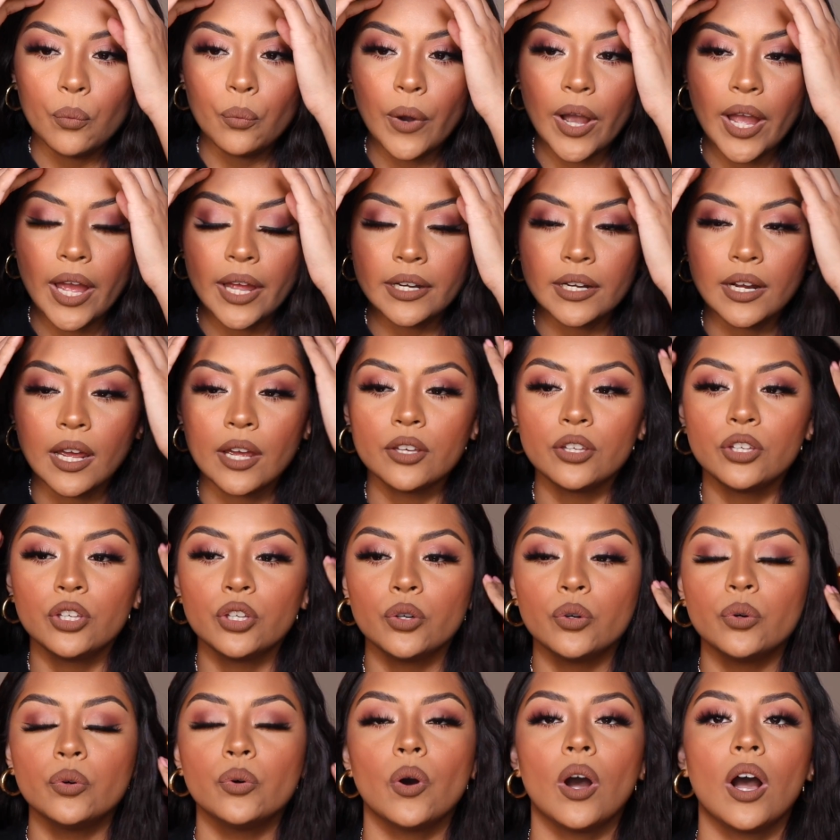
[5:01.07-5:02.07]
when
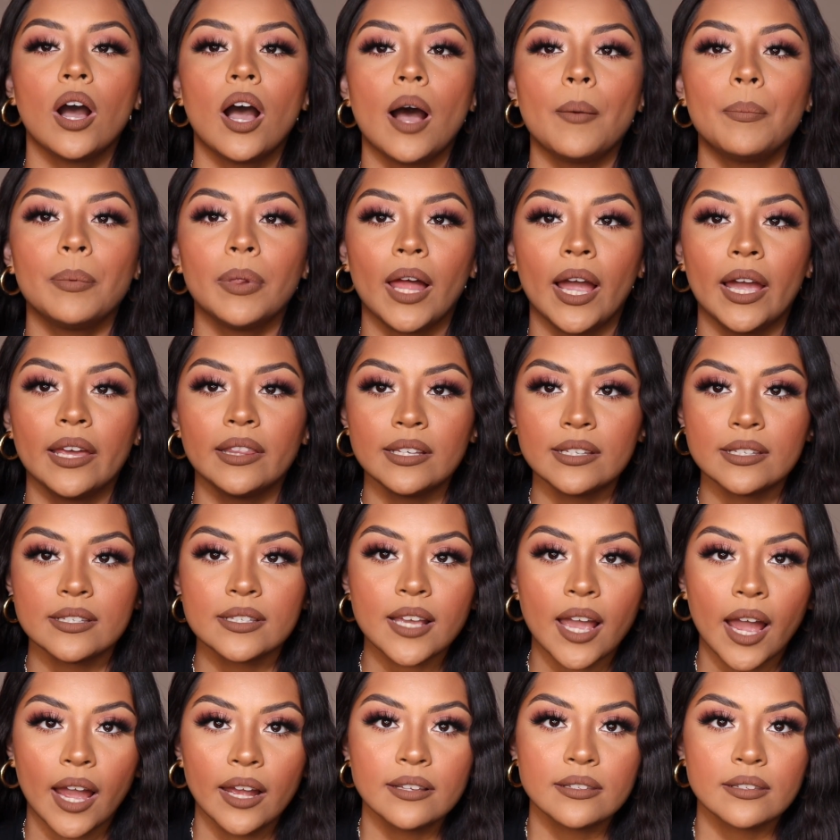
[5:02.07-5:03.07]
you apply these
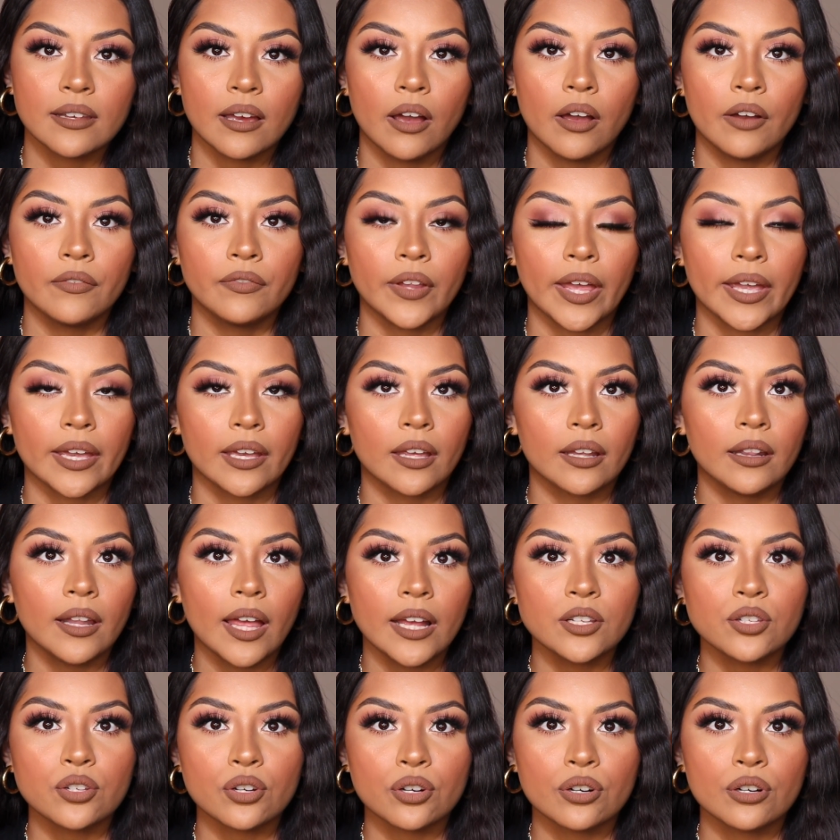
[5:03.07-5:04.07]
kinds of like
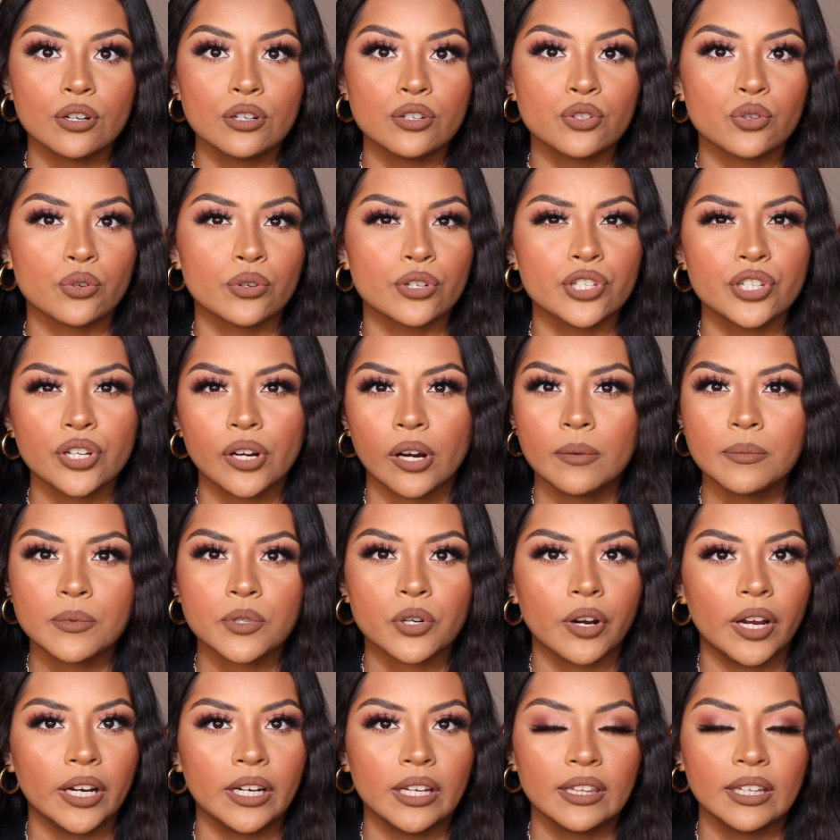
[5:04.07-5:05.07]
cleansers or serums
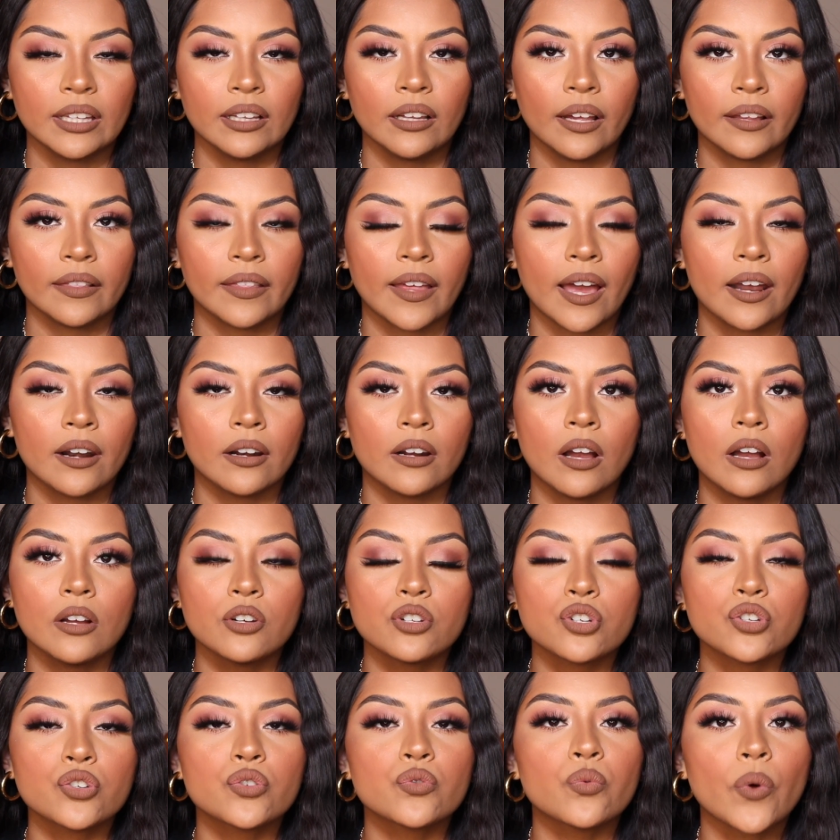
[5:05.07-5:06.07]
or anything like that,
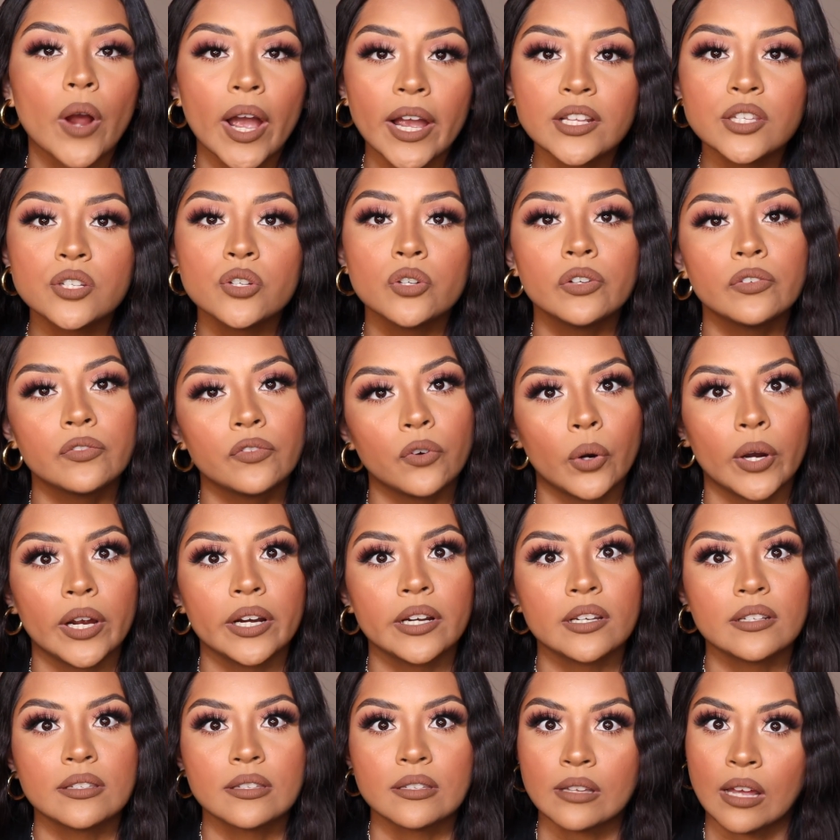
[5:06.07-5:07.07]
try to
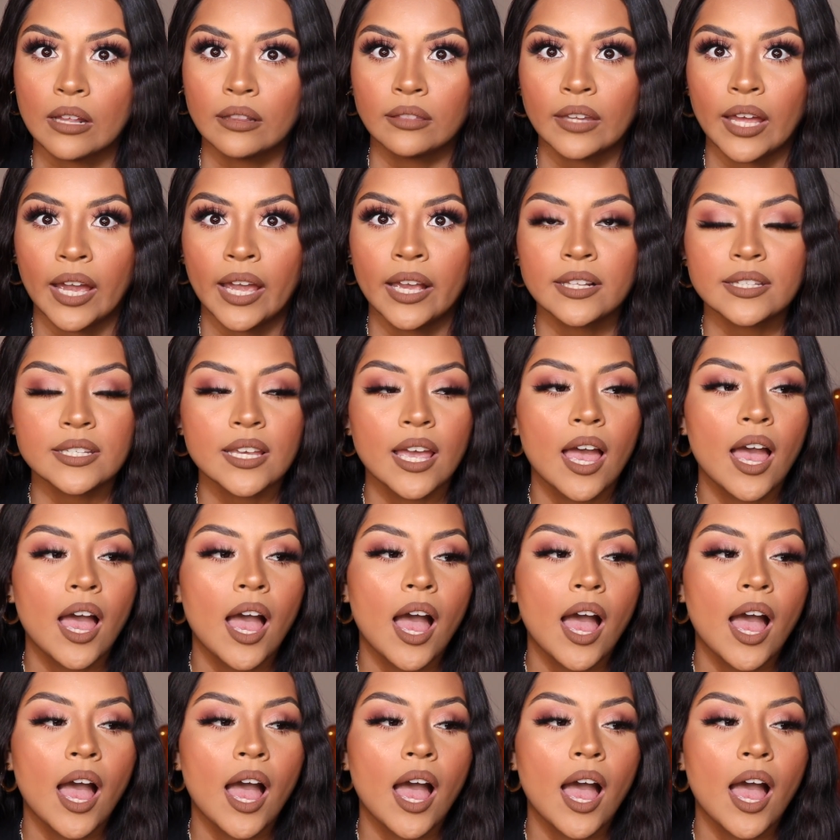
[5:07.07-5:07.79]
avoid sunlight.